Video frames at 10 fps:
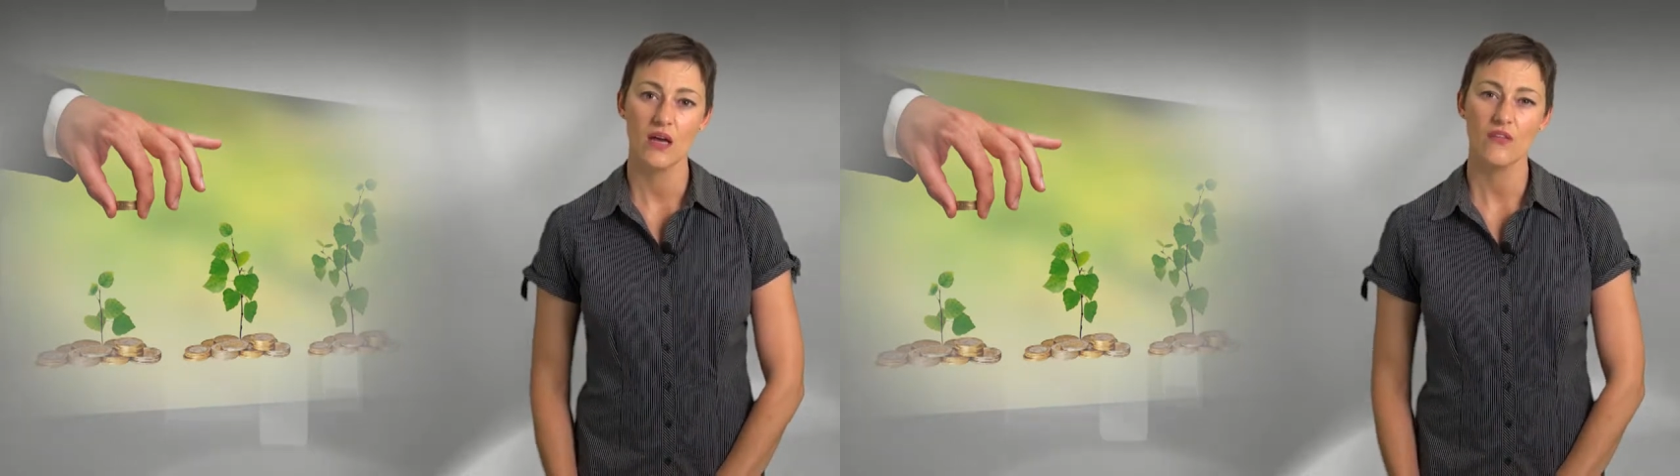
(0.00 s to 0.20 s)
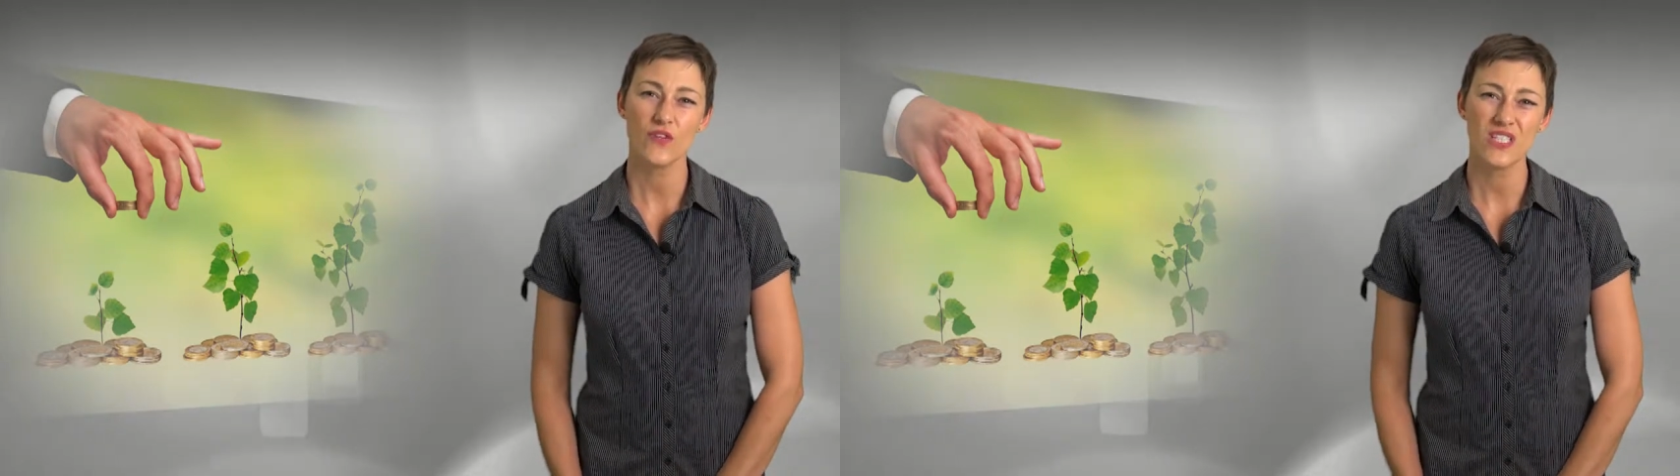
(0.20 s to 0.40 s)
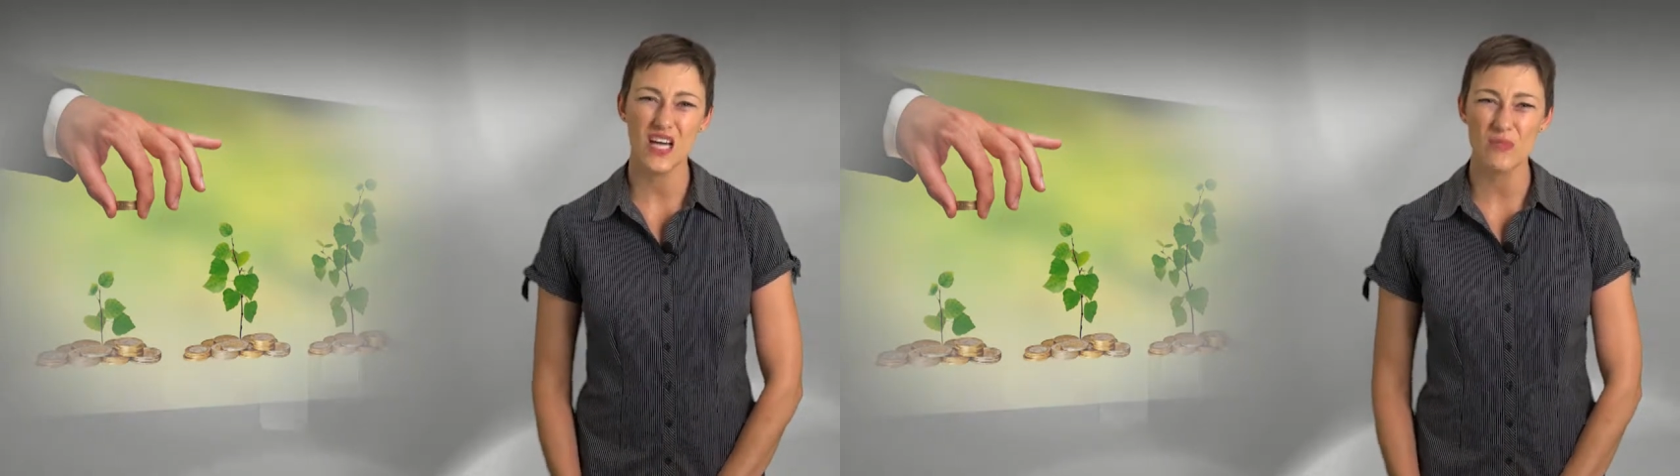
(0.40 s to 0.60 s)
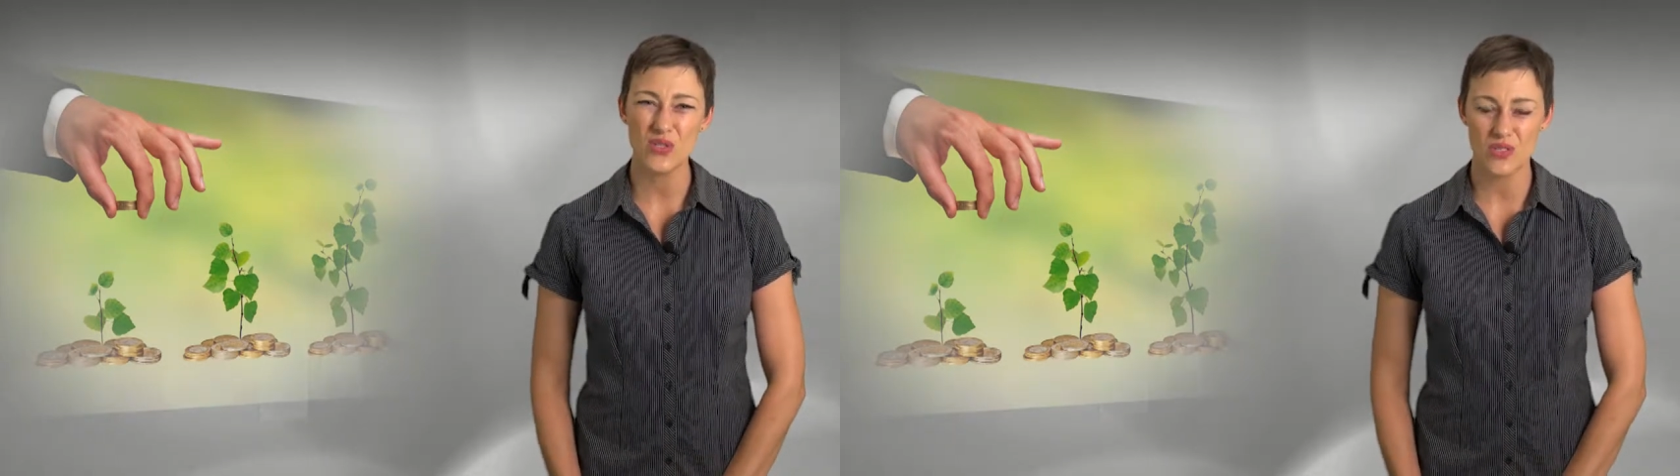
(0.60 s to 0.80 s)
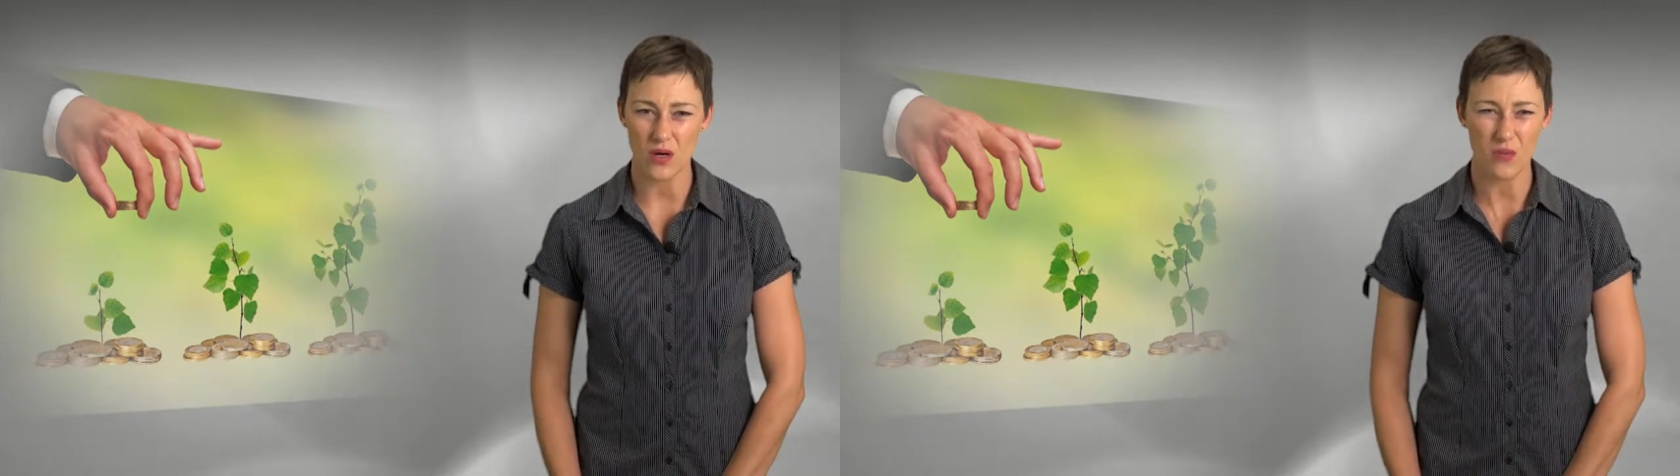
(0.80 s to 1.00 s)
for example
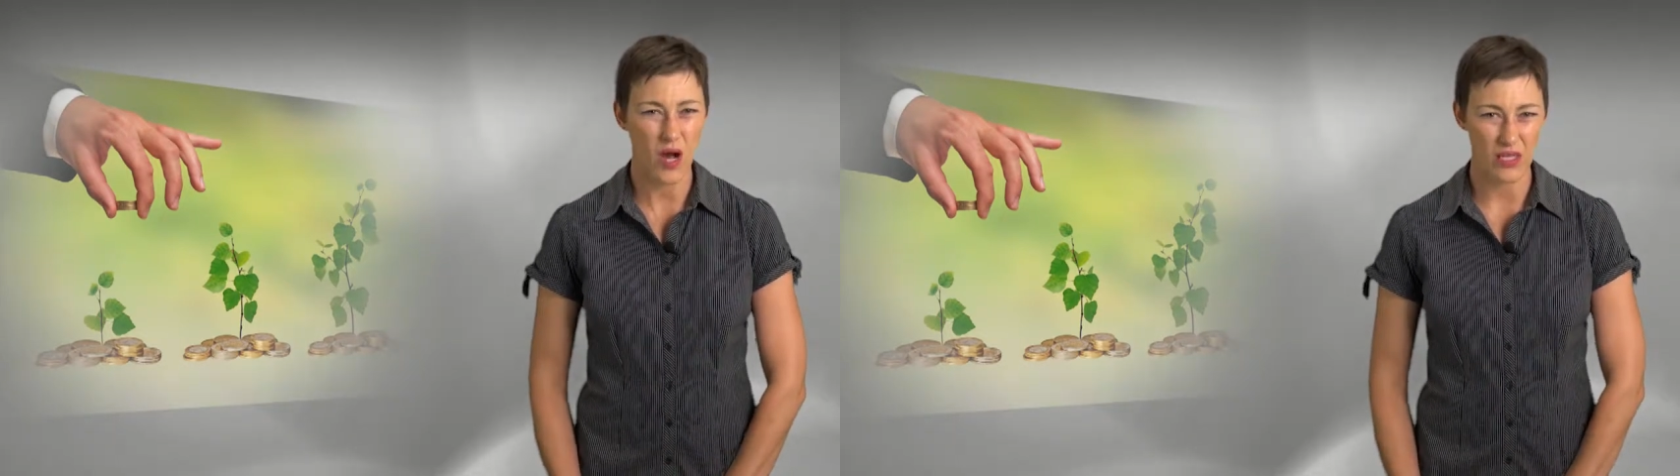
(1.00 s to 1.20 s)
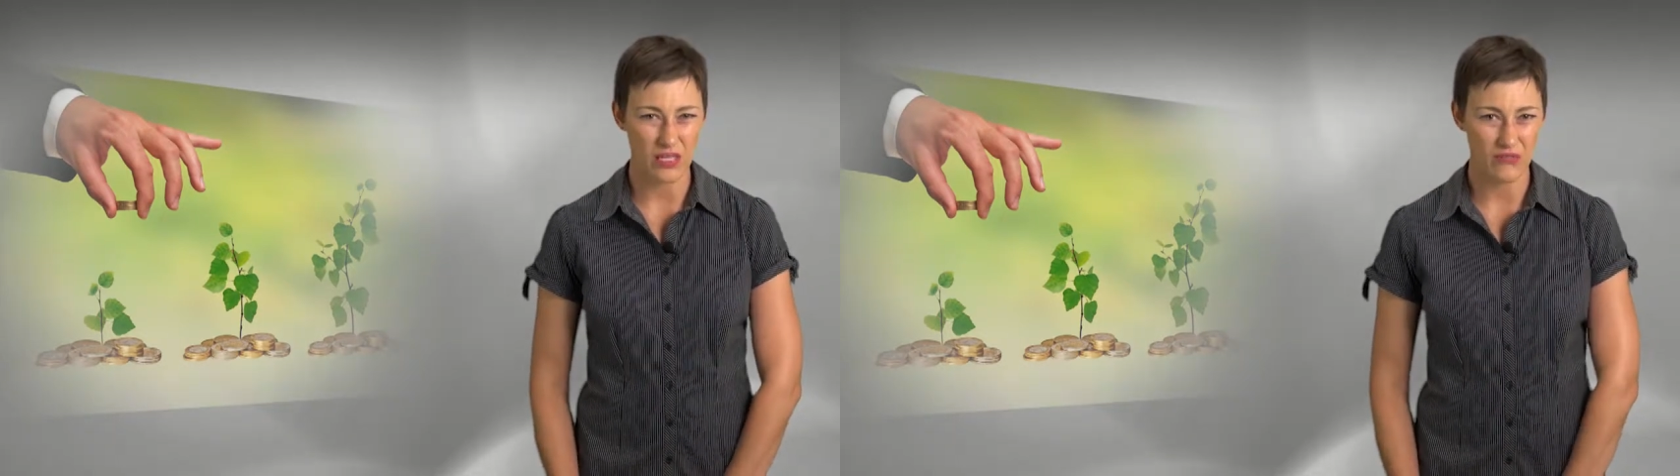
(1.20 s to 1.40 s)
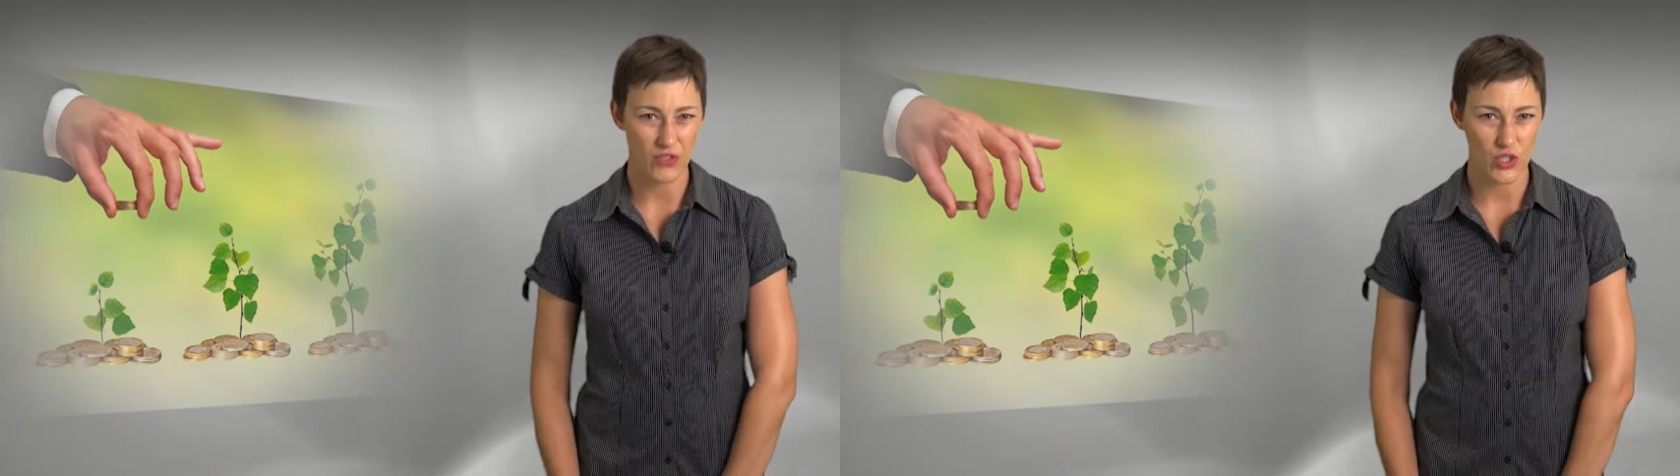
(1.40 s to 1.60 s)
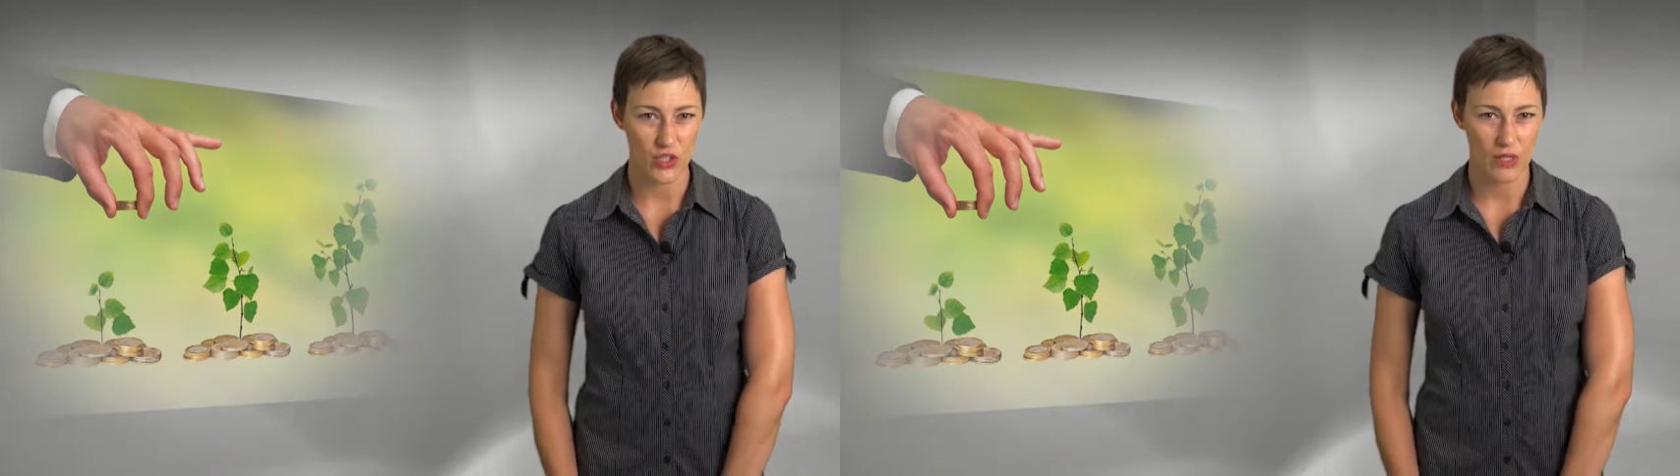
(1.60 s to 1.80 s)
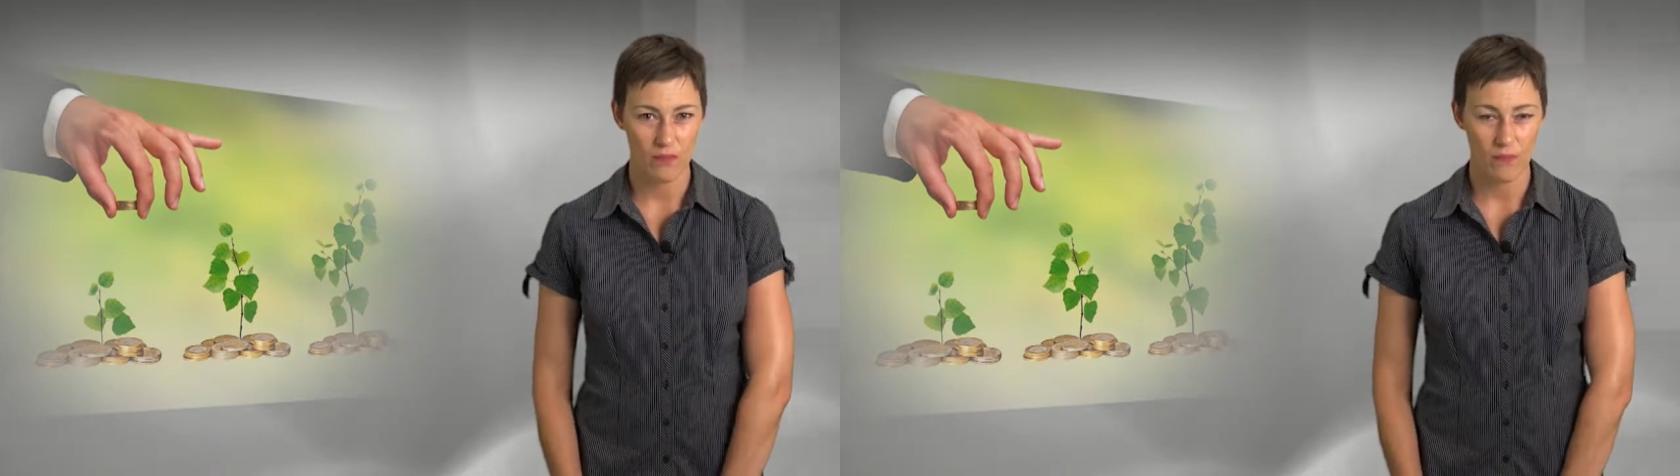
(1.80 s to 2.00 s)
stockpiling inventory.